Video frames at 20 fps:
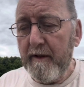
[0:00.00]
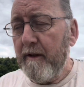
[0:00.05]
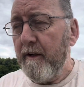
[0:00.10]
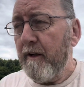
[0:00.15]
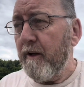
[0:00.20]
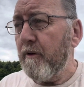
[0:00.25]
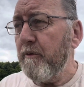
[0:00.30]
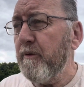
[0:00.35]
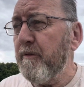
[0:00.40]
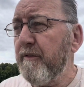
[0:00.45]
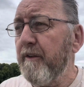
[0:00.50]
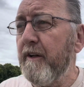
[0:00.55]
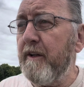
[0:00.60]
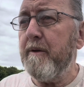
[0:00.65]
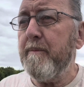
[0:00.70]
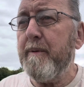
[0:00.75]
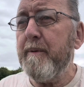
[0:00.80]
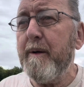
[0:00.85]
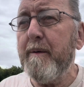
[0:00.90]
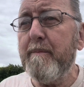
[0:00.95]
I was feeling
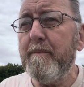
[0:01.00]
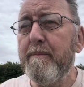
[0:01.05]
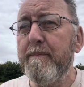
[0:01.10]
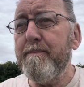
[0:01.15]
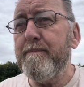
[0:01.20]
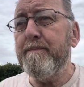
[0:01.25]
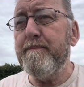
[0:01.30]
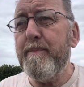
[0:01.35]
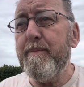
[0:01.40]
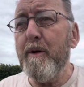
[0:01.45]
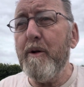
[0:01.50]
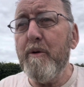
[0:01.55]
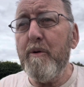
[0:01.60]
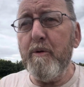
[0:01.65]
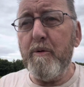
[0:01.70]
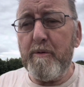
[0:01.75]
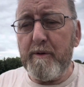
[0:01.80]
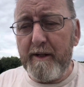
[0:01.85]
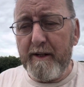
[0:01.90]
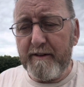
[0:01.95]
a bit
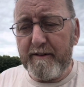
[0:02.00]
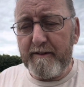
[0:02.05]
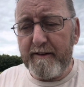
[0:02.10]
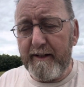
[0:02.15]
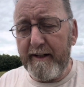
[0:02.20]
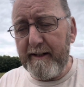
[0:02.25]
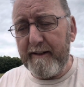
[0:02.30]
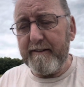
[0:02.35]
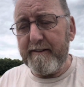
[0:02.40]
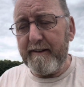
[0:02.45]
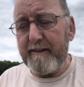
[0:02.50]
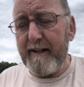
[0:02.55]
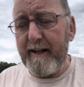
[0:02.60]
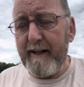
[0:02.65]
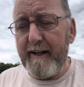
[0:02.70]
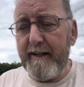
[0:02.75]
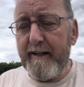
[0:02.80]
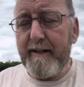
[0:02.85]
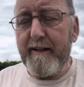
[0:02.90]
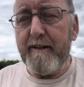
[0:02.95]
blue yesterday and
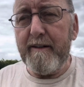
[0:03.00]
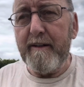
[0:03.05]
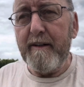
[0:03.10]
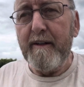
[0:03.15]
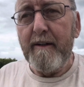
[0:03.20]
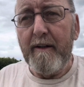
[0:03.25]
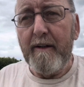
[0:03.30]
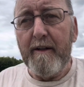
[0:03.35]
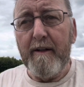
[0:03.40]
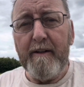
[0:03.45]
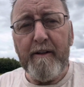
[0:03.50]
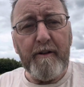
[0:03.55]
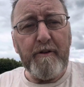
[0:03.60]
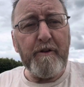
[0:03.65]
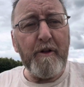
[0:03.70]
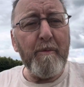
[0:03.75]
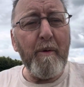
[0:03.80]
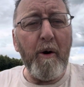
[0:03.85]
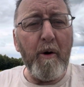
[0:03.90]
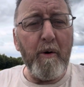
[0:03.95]
today because
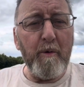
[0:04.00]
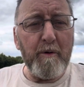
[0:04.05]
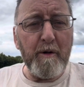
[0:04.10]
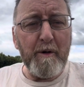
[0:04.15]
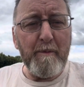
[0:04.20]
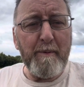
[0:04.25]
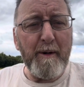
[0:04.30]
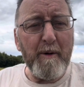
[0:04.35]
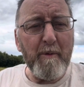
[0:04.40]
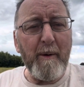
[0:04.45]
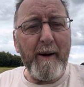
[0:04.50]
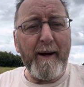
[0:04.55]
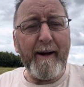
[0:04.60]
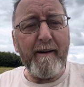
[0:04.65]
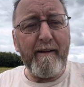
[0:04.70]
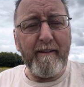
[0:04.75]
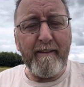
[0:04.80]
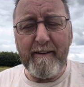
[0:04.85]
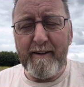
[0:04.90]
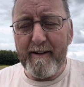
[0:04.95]
I'm old and a bit
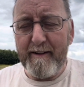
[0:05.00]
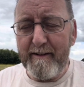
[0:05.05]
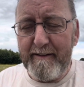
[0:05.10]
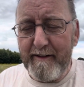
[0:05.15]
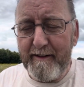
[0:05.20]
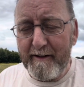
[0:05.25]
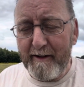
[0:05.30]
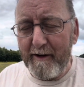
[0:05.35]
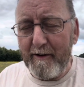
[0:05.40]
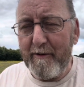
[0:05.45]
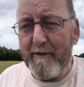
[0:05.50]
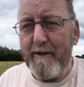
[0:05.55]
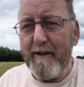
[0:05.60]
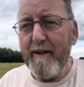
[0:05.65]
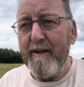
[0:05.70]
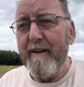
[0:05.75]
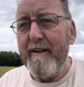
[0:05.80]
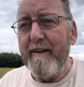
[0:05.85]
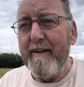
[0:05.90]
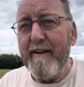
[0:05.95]
wankered, you know,
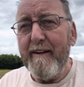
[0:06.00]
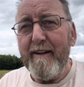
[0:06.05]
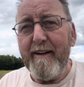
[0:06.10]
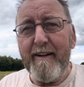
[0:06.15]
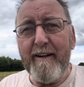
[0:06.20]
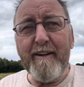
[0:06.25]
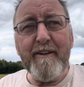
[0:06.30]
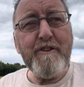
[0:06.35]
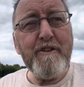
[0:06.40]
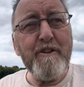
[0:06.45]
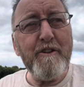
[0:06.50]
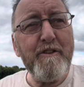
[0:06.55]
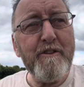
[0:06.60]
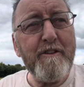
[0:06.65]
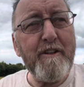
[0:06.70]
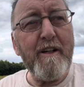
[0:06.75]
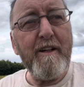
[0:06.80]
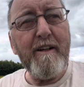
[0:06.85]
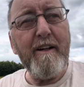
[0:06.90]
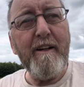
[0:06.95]
and I
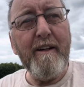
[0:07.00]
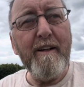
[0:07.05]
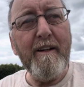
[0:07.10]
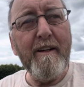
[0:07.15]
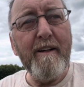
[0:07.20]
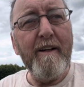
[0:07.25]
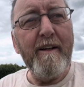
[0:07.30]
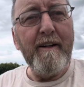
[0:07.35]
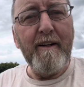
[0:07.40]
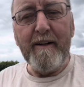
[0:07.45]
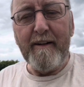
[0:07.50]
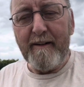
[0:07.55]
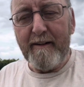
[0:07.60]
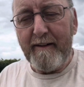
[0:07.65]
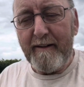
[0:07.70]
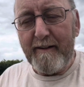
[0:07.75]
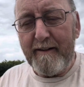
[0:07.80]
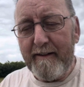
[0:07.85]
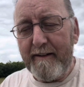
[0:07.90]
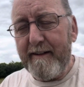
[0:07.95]
just
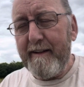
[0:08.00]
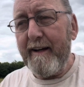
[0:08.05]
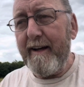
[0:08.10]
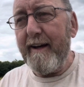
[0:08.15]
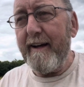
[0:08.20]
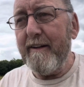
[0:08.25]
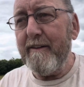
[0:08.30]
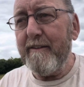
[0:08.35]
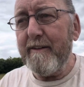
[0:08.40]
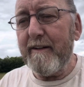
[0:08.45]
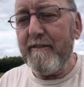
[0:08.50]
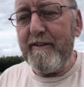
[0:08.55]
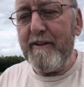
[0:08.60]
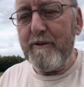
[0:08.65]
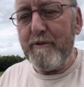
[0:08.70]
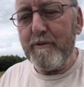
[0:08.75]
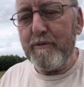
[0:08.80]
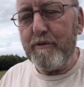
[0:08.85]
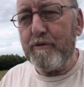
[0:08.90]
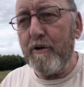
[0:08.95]
get out and have a
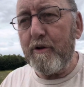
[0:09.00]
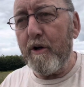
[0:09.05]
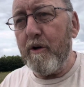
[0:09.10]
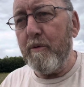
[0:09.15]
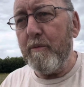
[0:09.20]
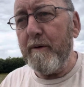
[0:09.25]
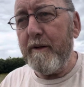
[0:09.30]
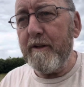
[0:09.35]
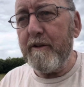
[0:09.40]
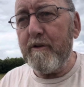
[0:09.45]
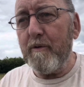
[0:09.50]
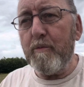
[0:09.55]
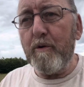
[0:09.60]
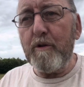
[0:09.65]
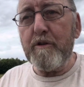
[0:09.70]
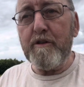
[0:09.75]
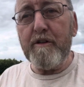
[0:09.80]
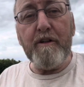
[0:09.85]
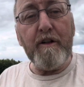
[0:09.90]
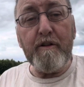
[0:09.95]
little stroll, and
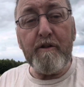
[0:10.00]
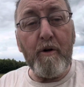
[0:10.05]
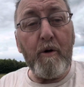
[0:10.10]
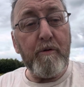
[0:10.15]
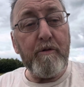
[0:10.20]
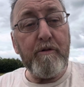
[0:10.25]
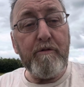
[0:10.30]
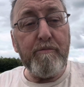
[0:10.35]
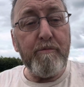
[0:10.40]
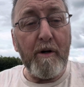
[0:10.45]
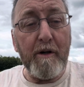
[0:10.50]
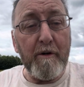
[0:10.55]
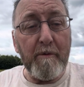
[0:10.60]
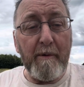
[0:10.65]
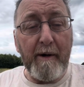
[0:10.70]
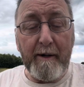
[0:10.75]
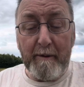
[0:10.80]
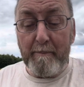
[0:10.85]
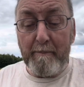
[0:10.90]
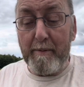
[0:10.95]
watching the dogs run
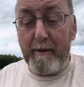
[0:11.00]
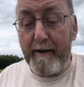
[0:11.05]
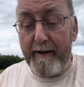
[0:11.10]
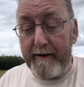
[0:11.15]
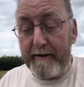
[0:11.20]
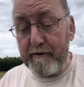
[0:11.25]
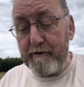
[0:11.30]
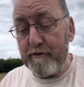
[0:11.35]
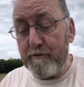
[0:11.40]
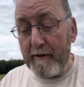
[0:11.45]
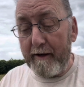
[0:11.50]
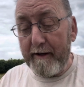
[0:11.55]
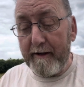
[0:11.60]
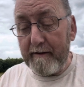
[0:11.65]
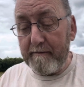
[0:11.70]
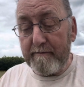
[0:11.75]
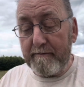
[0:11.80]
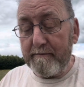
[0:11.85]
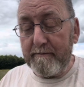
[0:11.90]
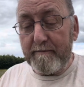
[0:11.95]
around and play is great
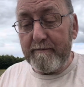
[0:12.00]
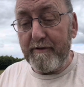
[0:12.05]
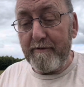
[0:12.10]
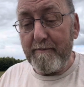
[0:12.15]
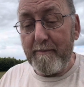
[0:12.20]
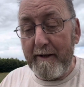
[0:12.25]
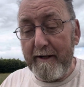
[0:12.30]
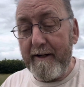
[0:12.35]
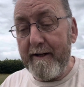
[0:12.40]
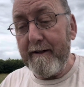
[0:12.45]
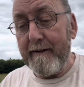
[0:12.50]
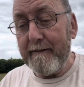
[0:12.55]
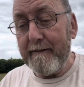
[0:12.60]
for me,